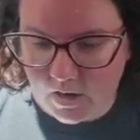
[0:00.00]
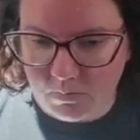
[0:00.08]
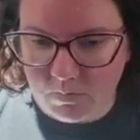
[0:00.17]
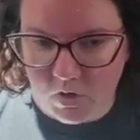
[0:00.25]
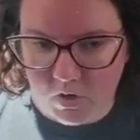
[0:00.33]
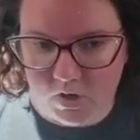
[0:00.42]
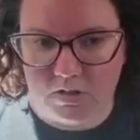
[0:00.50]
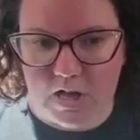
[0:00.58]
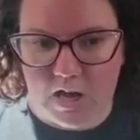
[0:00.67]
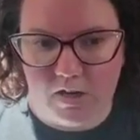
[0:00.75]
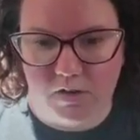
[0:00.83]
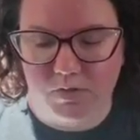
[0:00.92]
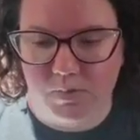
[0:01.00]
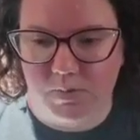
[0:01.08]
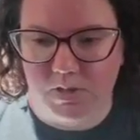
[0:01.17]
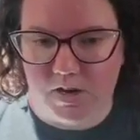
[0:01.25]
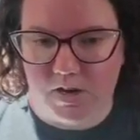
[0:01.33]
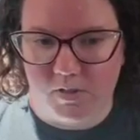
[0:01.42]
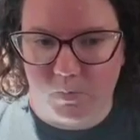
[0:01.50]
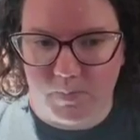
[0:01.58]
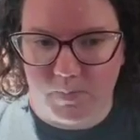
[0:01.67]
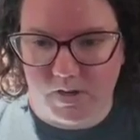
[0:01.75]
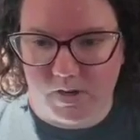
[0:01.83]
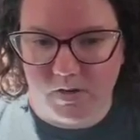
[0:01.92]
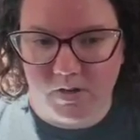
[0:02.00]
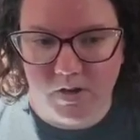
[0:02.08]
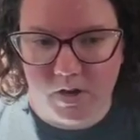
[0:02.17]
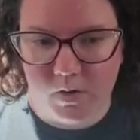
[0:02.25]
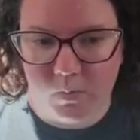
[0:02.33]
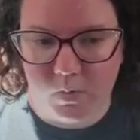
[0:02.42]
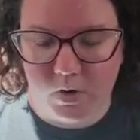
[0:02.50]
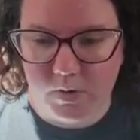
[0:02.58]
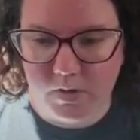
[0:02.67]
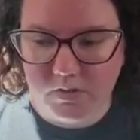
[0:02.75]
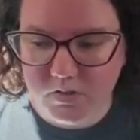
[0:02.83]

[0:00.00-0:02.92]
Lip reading: I'm learning a lot from a lot of the women I work with.